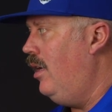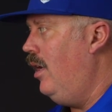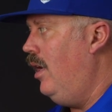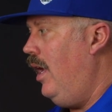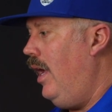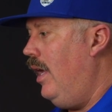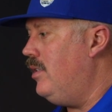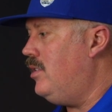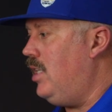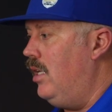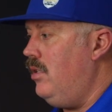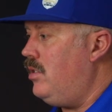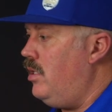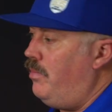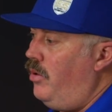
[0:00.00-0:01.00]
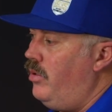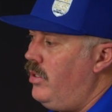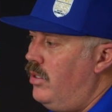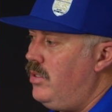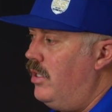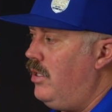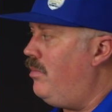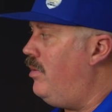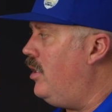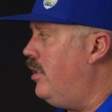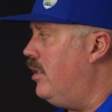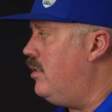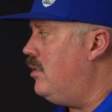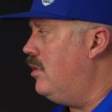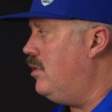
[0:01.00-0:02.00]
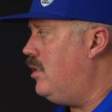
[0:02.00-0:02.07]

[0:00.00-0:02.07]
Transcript: And support those other builders.